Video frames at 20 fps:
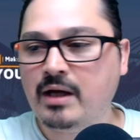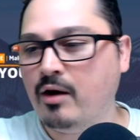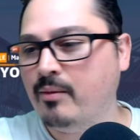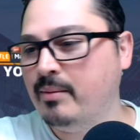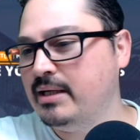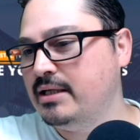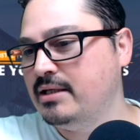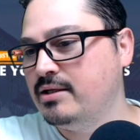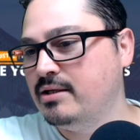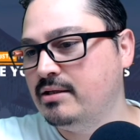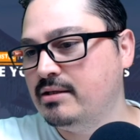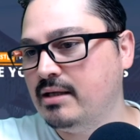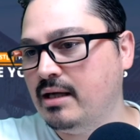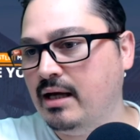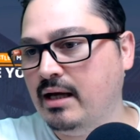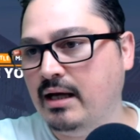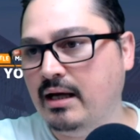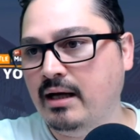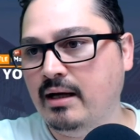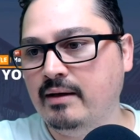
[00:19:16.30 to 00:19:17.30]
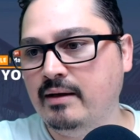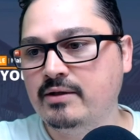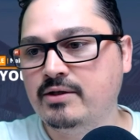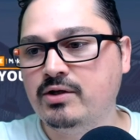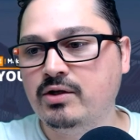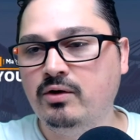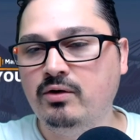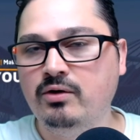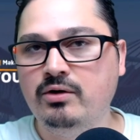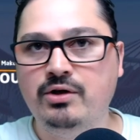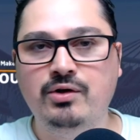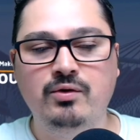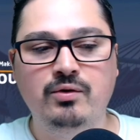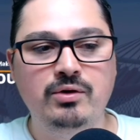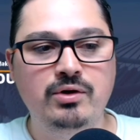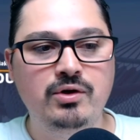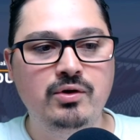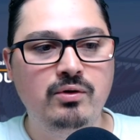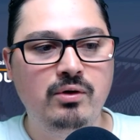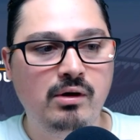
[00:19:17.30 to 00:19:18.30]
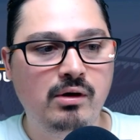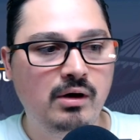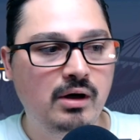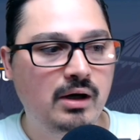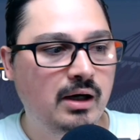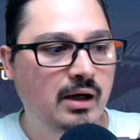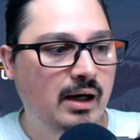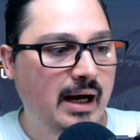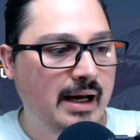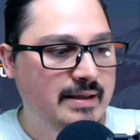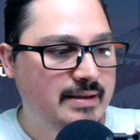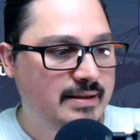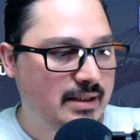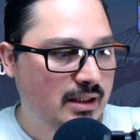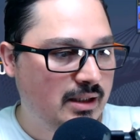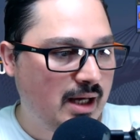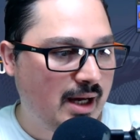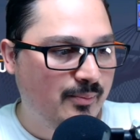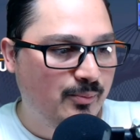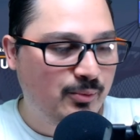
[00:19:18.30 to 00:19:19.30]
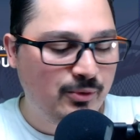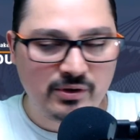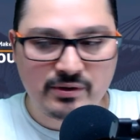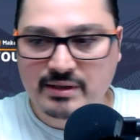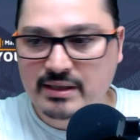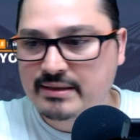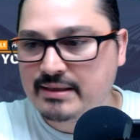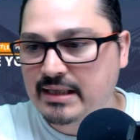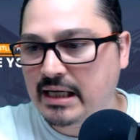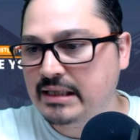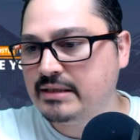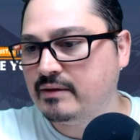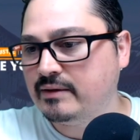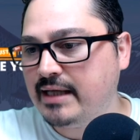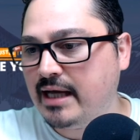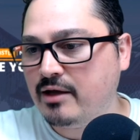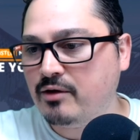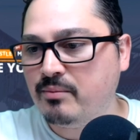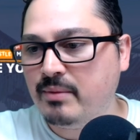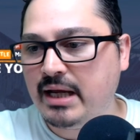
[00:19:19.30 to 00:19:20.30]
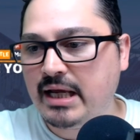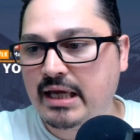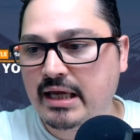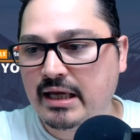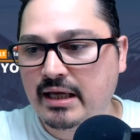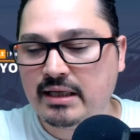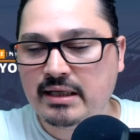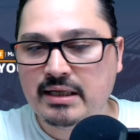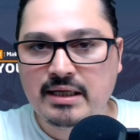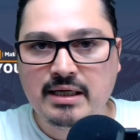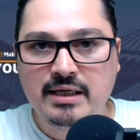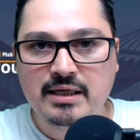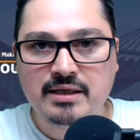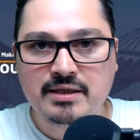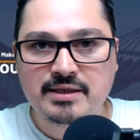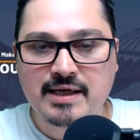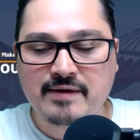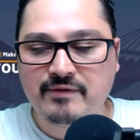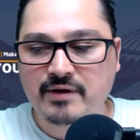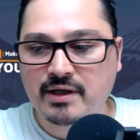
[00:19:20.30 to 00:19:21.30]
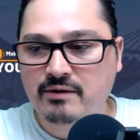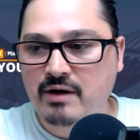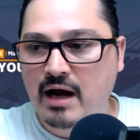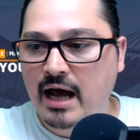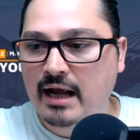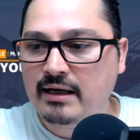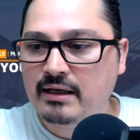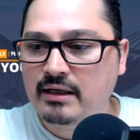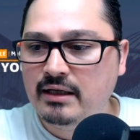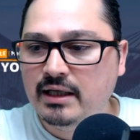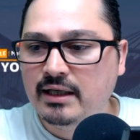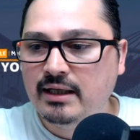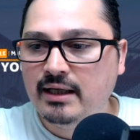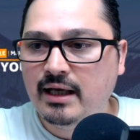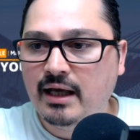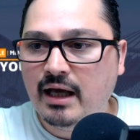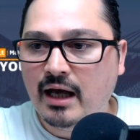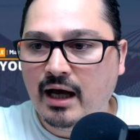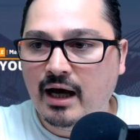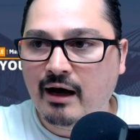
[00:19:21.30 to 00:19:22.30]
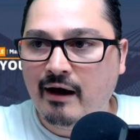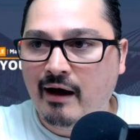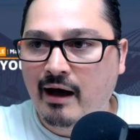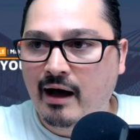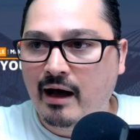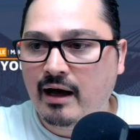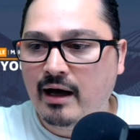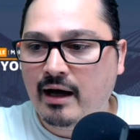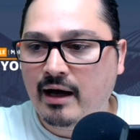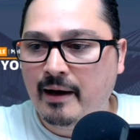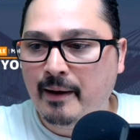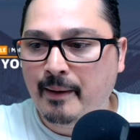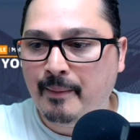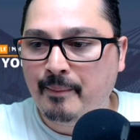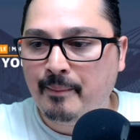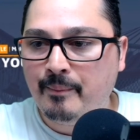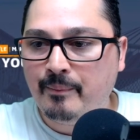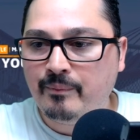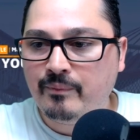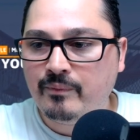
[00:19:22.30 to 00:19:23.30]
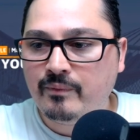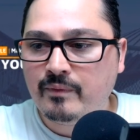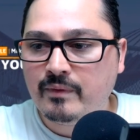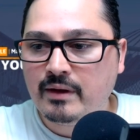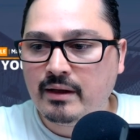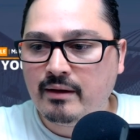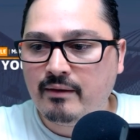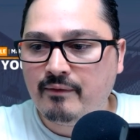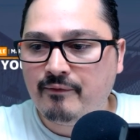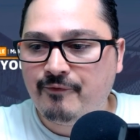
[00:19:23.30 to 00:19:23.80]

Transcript: How many? Uh, so you you uh, I said I put on the title that you're making seven grand. Uh, um, yeah.